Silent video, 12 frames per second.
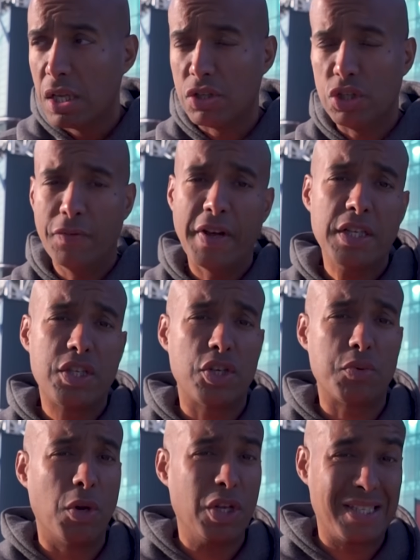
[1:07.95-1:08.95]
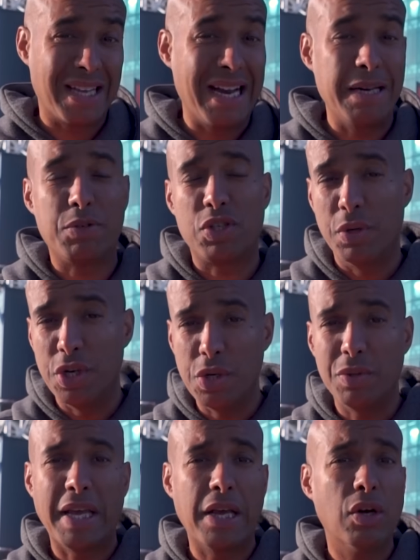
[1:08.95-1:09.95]
Juventus want to sign him to a
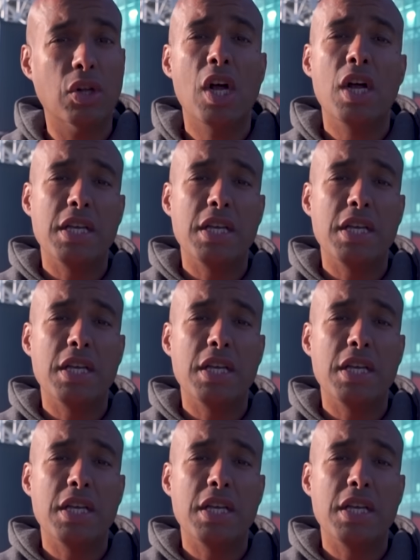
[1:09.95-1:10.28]
new deal.